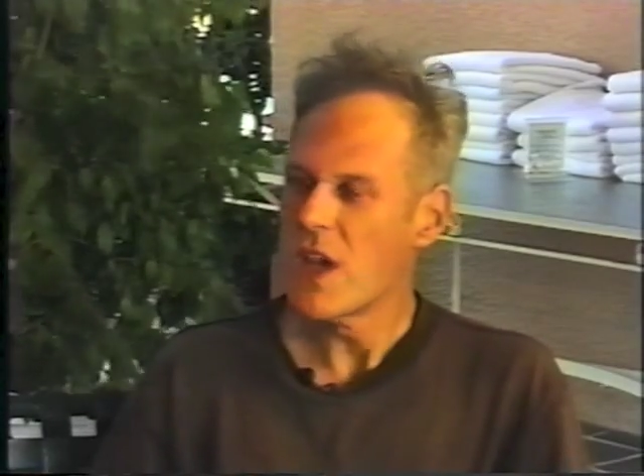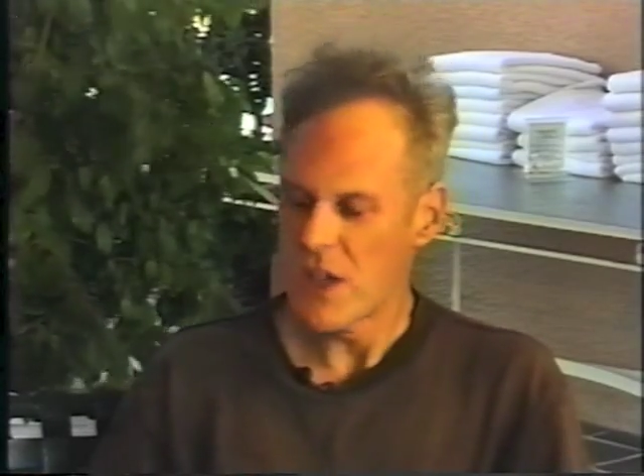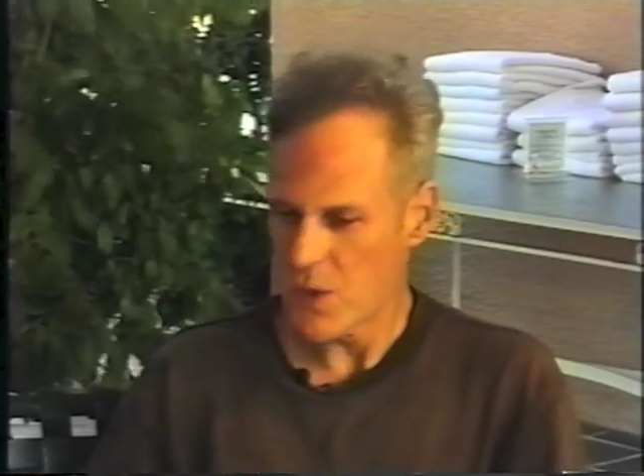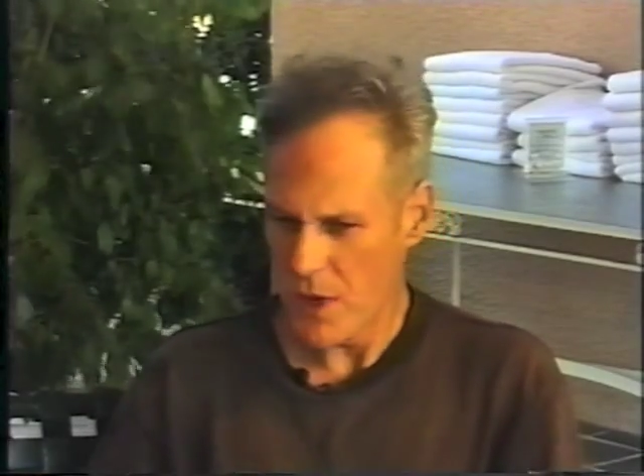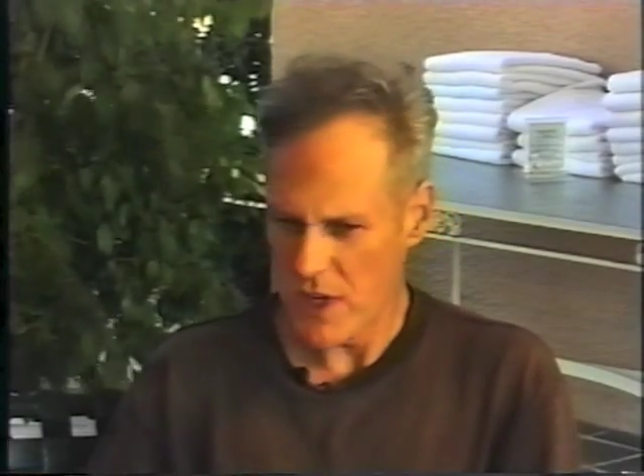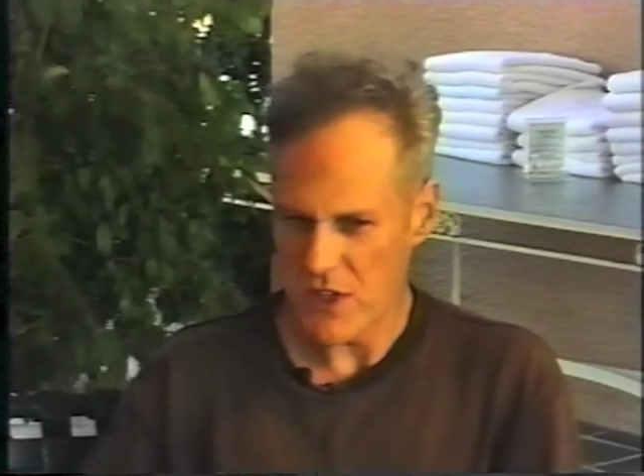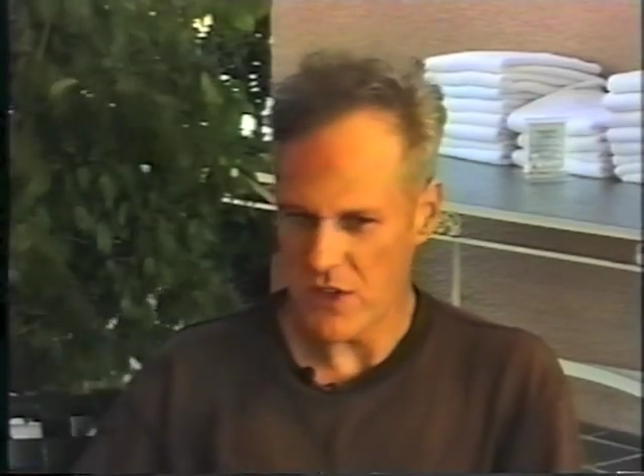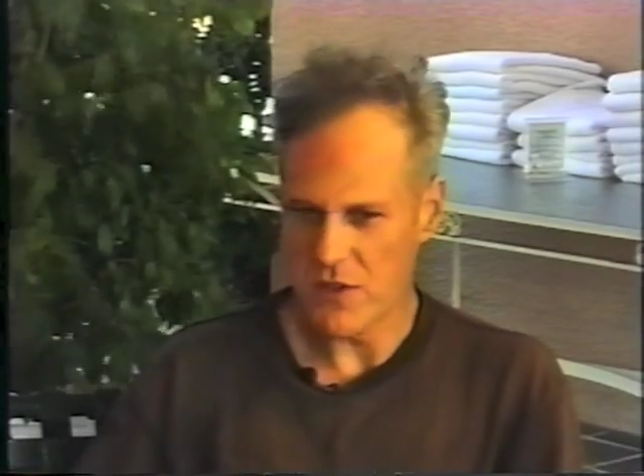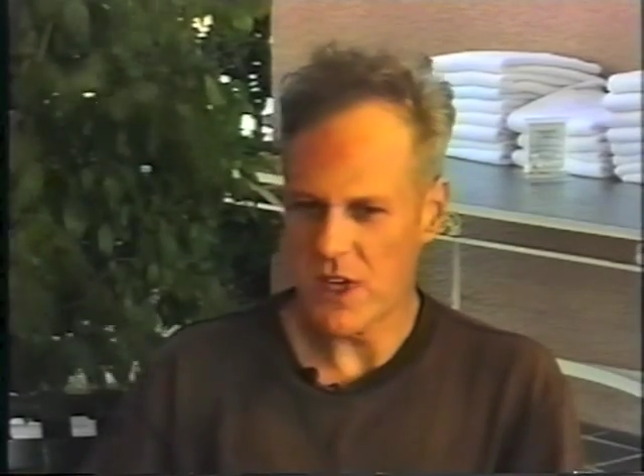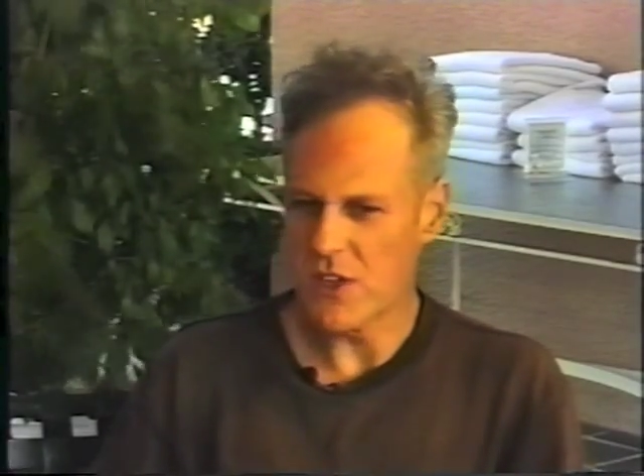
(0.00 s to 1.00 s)
is a way to sort
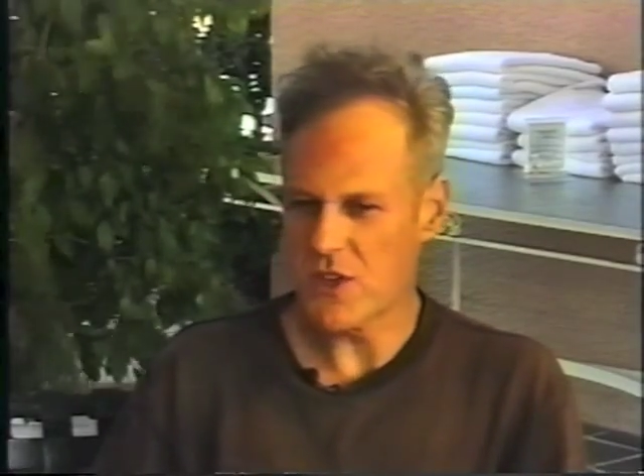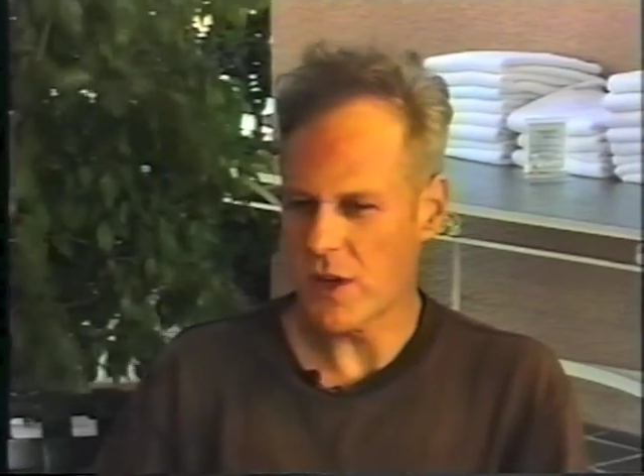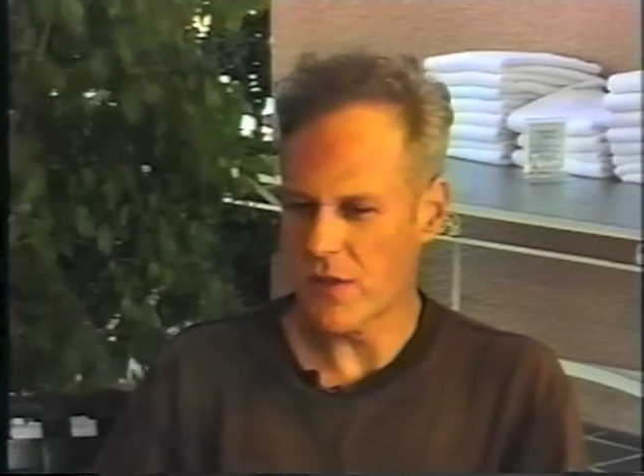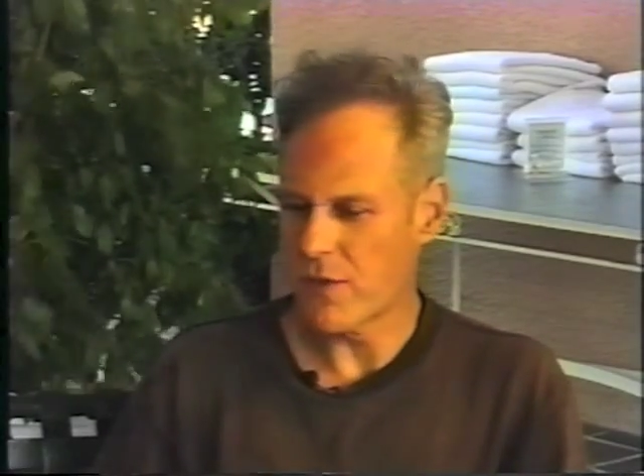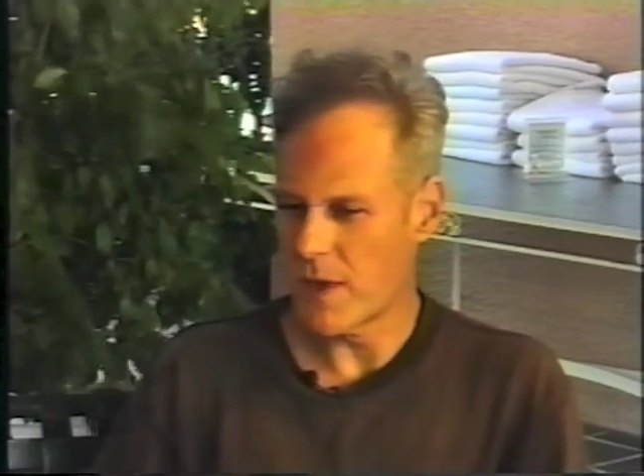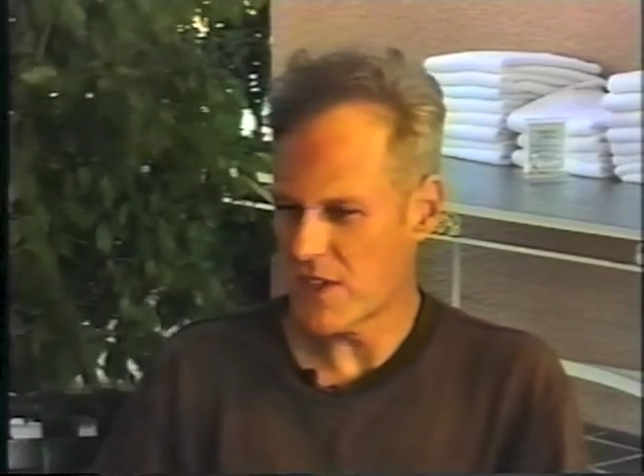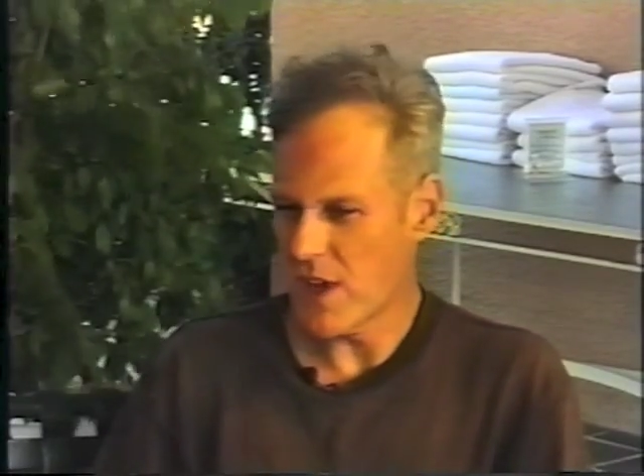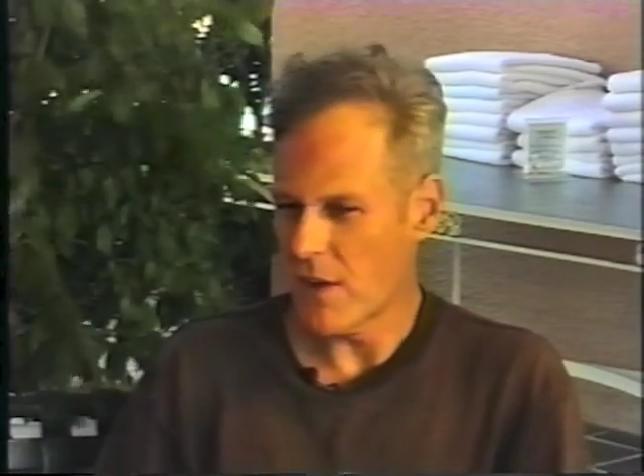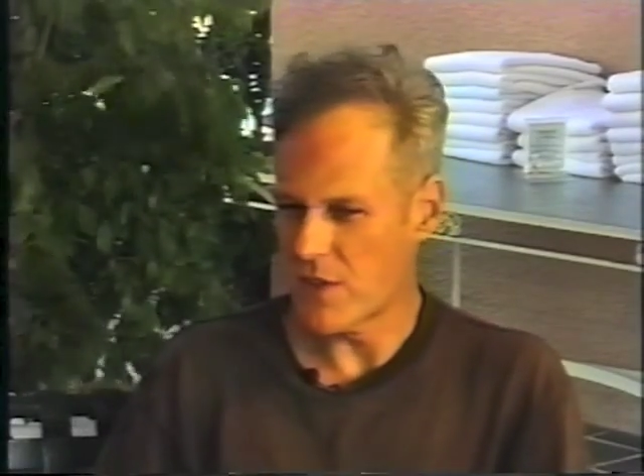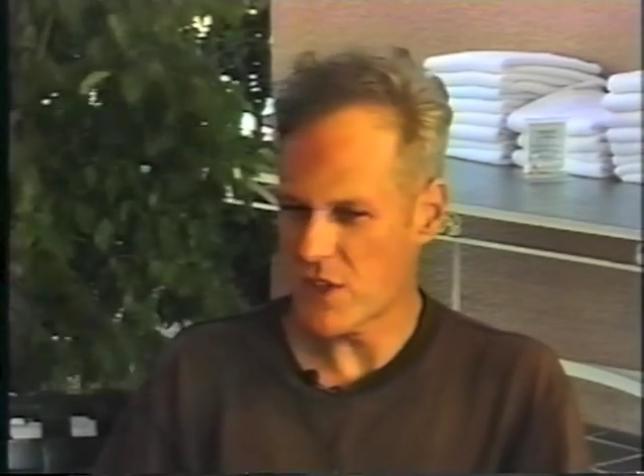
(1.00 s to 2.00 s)
of deconstruct them for
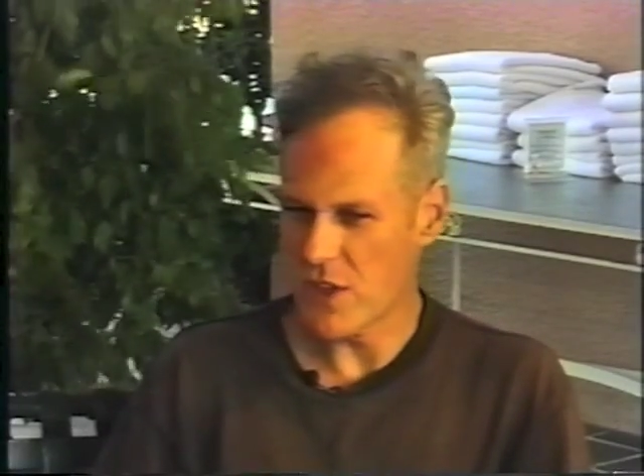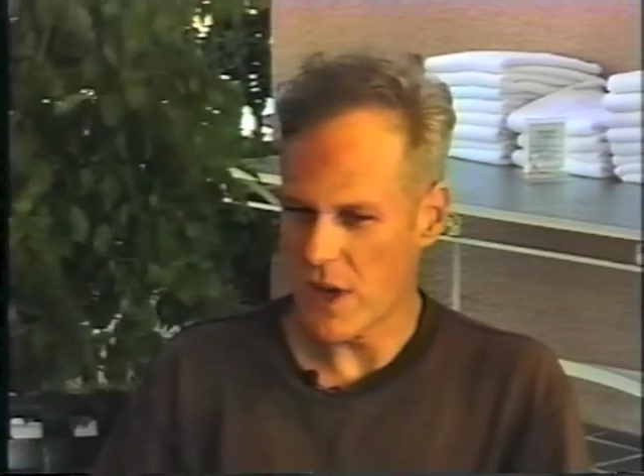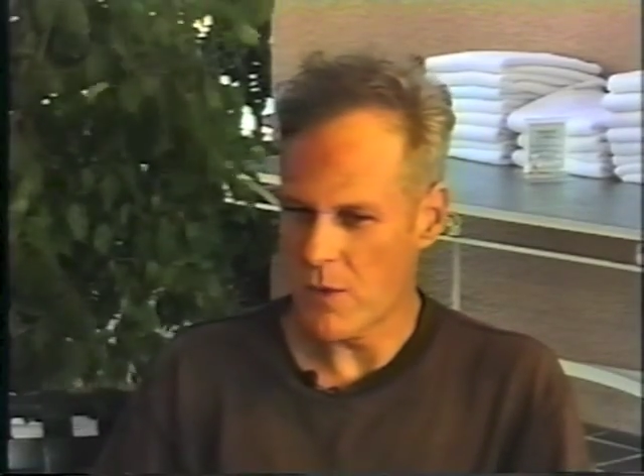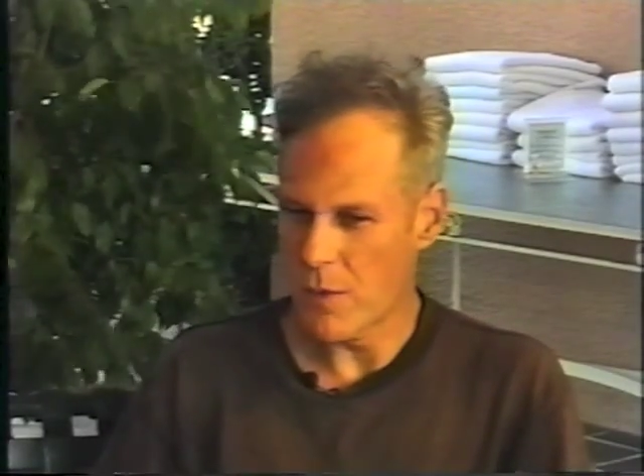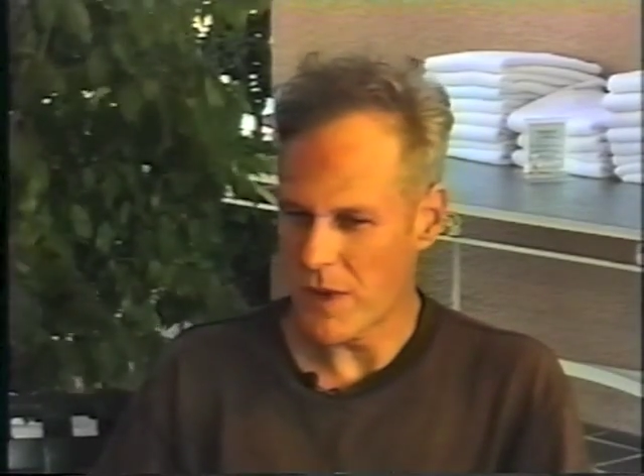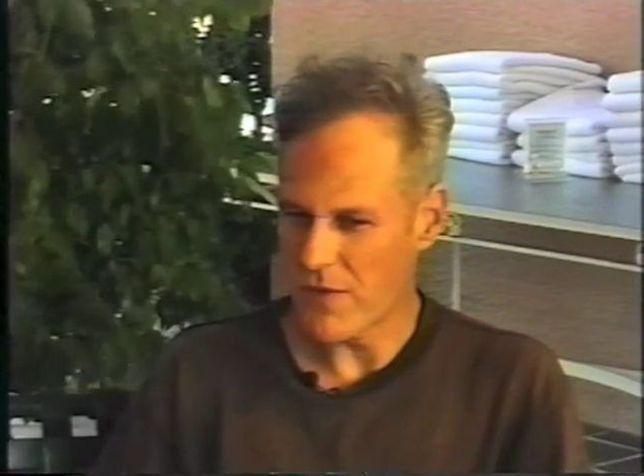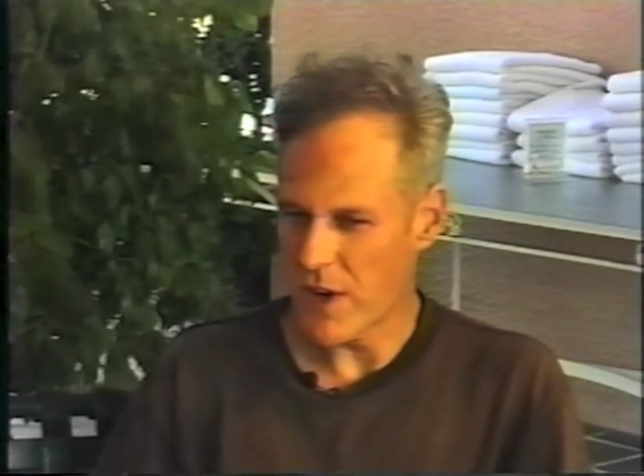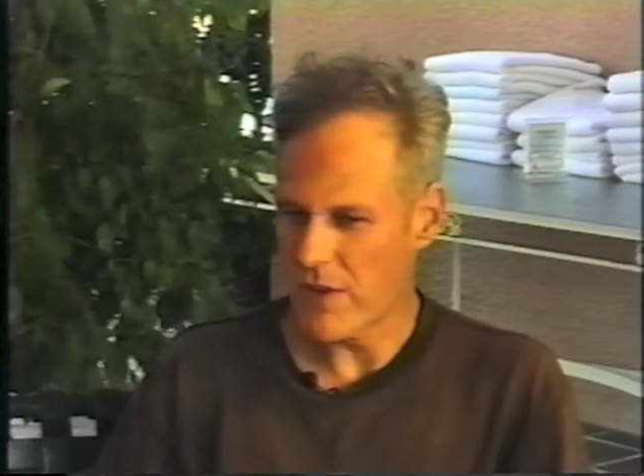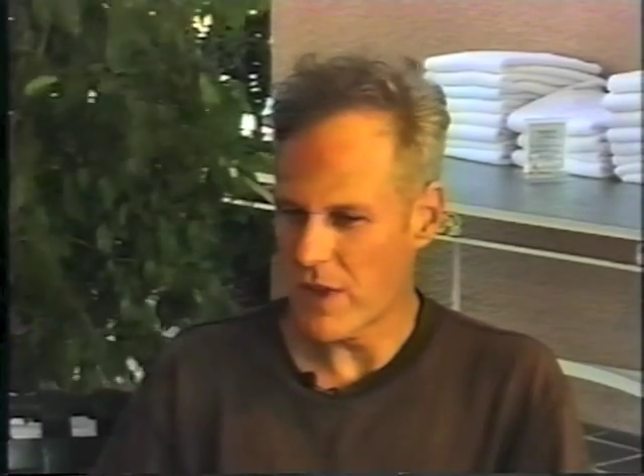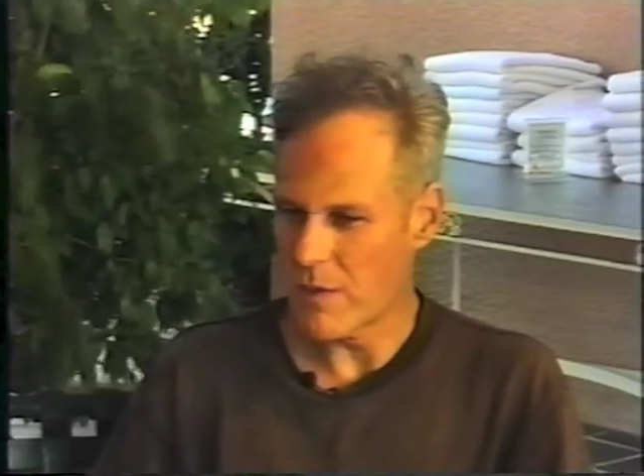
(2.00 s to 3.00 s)
myself, just so that I won't be
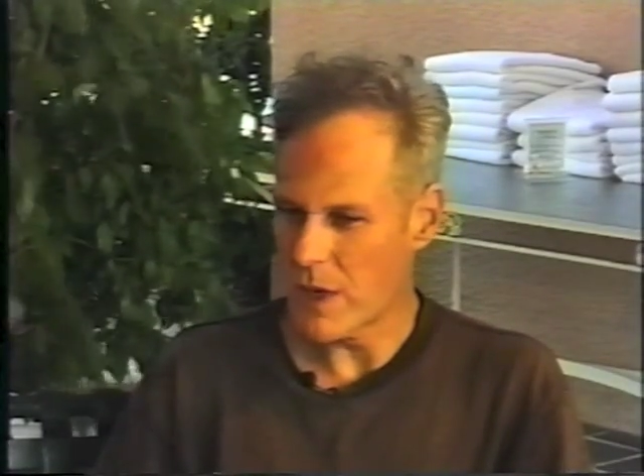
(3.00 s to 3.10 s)
afraid of them.